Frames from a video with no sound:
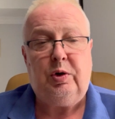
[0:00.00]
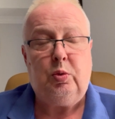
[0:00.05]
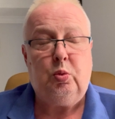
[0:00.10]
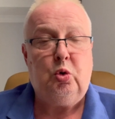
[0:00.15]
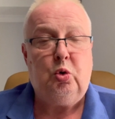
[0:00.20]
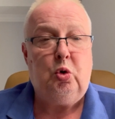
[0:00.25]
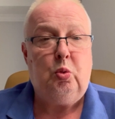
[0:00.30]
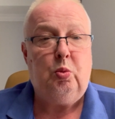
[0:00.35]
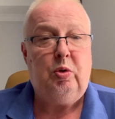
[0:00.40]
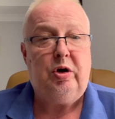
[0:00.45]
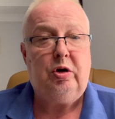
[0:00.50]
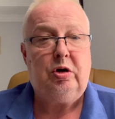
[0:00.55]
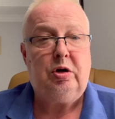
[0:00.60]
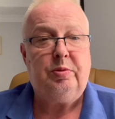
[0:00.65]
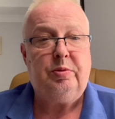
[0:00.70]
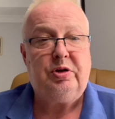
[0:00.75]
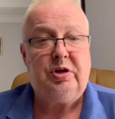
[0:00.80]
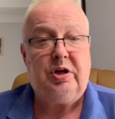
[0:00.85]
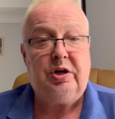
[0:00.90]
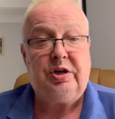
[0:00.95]
warm
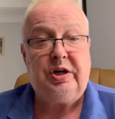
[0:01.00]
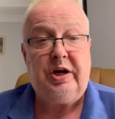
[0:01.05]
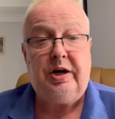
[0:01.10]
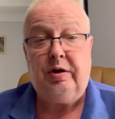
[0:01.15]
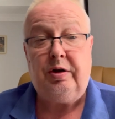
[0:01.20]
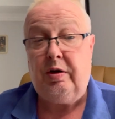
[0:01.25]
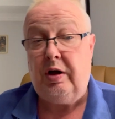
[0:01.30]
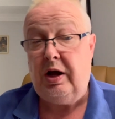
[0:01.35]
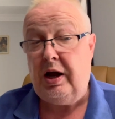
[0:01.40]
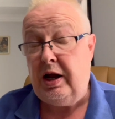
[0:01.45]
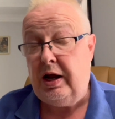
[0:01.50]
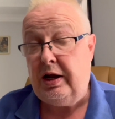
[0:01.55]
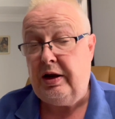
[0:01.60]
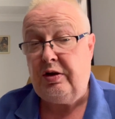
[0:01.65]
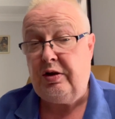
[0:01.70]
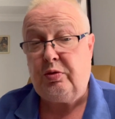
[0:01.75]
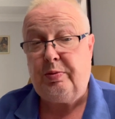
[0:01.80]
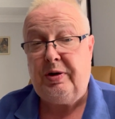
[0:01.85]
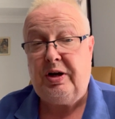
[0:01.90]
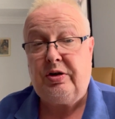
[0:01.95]
welcome to the channel and
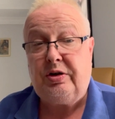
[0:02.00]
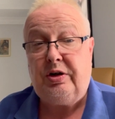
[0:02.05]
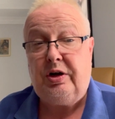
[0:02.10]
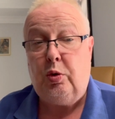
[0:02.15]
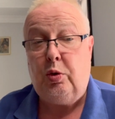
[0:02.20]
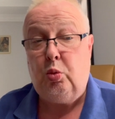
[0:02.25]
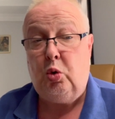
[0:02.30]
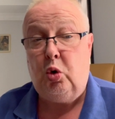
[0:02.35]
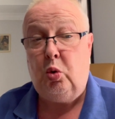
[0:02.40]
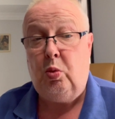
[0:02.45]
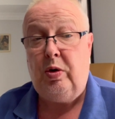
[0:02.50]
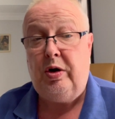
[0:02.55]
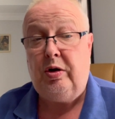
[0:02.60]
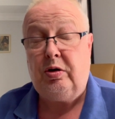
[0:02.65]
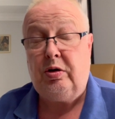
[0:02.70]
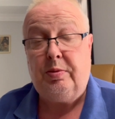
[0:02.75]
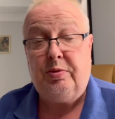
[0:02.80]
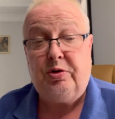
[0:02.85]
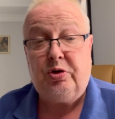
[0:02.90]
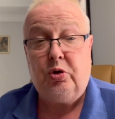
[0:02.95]
especially a warm
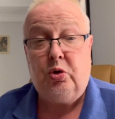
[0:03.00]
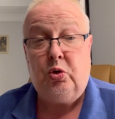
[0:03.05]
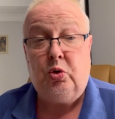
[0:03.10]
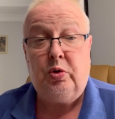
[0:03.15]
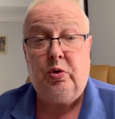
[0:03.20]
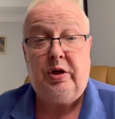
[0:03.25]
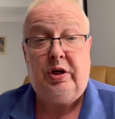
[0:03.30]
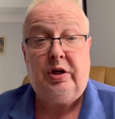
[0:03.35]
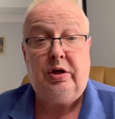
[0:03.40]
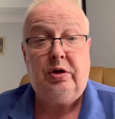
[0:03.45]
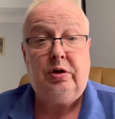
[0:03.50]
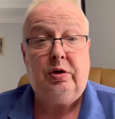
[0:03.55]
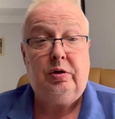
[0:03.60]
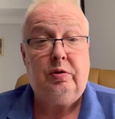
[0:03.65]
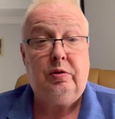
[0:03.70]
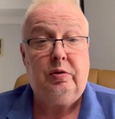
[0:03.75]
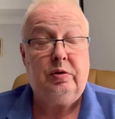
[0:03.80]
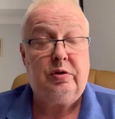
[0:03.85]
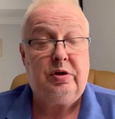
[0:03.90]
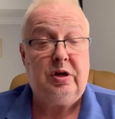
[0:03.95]
welcome to all the
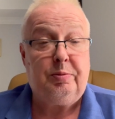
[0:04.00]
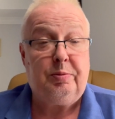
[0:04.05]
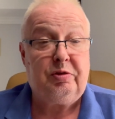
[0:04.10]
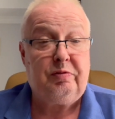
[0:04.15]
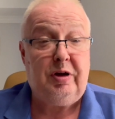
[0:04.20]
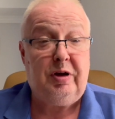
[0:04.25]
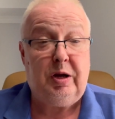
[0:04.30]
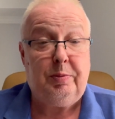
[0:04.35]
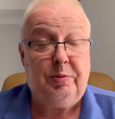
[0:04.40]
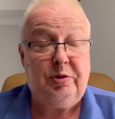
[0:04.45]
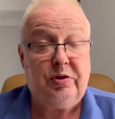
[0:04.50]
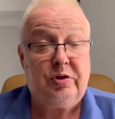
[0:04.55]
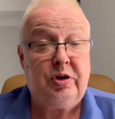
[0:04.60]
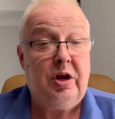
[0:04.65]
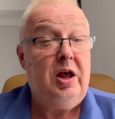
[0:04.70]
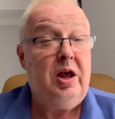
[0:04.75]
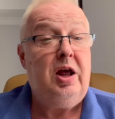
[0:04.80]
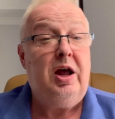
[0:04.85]
new subscribers